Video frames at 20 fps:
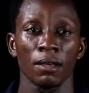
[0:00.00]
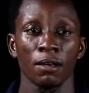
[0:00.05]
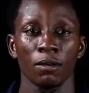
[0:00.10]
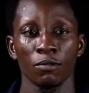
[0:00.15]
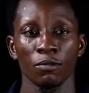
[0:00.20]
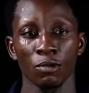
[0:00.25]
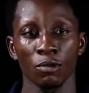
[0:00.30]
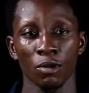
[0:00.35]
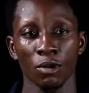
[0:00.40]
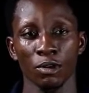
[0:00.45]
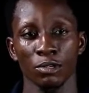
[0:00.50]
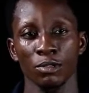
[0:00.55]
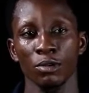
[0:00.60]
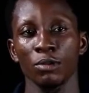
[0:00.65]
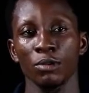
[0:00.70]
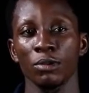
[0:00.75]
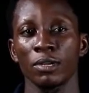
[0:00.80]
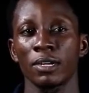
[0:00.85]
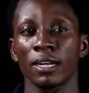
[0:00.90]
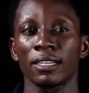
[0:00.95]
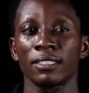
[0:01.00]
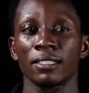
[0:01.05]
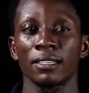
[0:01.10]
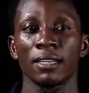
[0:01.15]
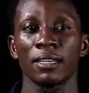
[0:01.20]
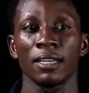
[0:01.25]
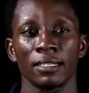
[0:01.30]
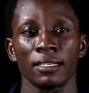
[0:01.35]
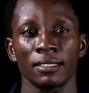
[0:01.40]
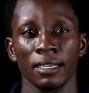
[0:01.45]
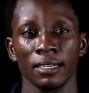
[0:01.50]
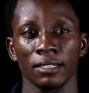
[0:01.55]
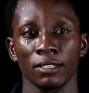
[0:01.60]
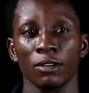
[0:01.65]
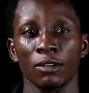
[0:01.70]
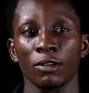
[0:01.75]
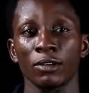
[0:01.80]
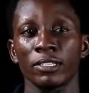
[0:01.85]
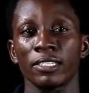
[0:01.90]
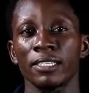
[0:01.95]
We will also look at
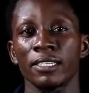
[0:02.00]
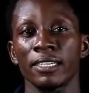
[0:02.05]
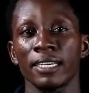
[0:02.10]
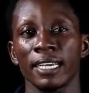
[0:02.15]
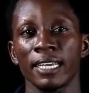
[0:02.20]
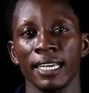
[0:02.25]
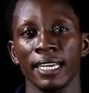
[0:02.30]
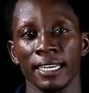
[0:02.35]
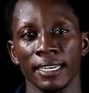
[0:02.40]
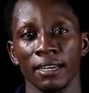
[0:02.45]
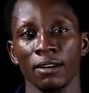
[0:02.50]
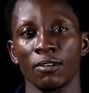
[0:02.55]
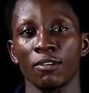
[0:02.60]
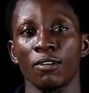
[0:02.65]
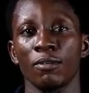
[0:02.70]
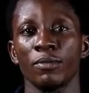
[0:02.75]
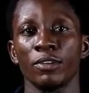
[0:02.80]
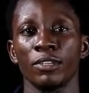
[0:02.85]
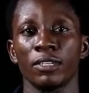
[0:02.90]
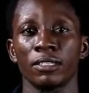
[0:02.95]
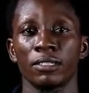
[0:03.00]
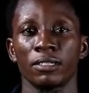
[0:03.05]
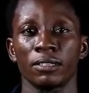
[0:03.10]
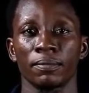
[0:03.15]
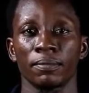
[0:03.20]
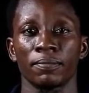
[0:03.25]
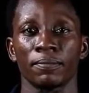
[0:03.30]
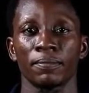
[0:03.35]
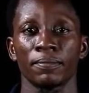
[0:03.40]
technology in the community.